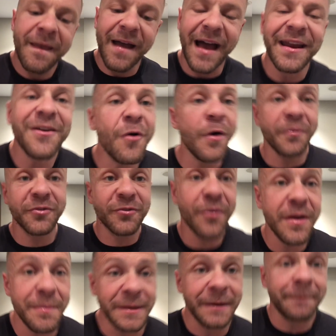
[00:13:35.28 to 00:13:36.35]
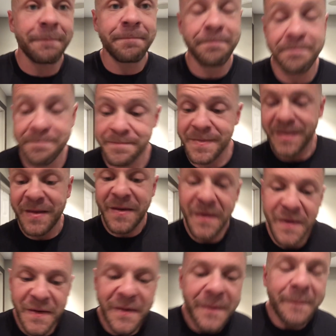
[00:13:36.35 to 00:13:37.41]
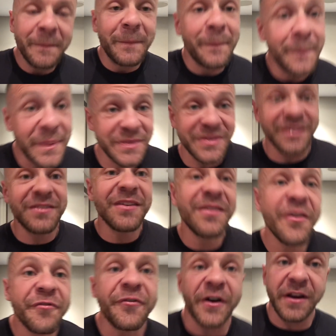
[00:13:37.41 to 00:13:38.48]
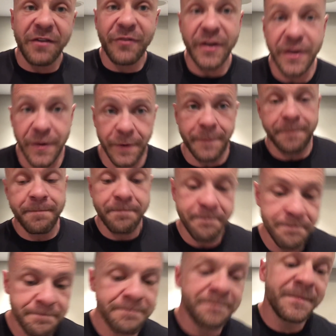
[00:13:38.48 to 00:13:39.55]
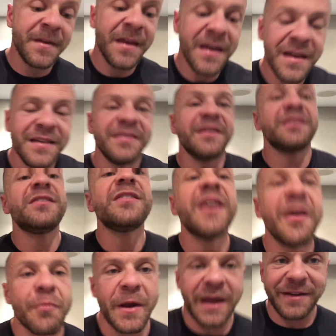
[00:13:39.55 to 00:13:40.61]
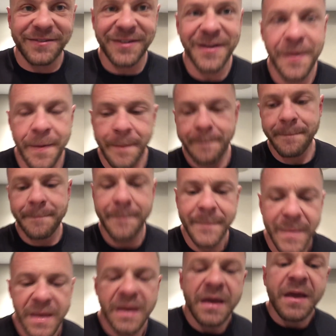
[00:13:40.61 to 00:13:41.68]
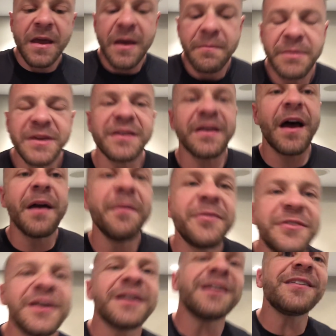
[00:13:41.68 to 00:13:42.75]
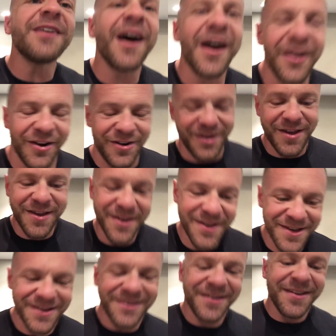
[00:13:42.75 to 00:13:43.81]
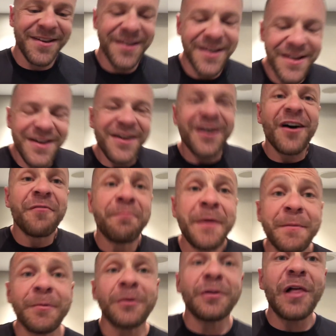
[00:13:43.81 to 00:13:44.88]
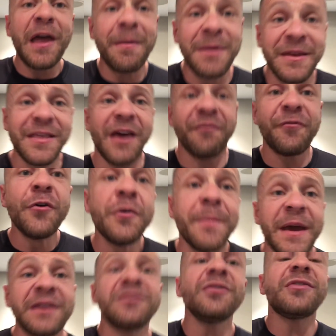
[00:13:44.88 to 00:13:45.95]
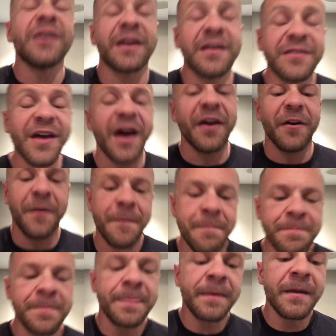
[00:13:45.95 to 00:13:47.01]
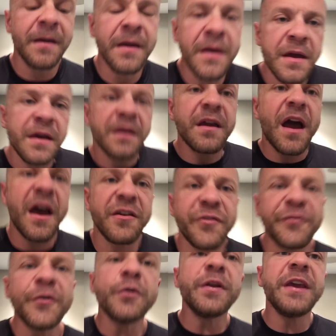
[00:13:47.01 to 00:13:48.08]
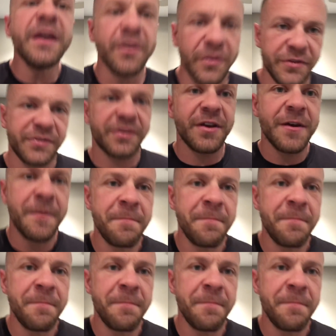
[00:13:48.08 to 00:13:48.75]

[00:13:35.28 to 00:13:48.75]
I know I'm screaming, but this is a funny video. This is a rant. Because I am sick and tired of people claiming that food makes you sick and tired. Guys, food heals.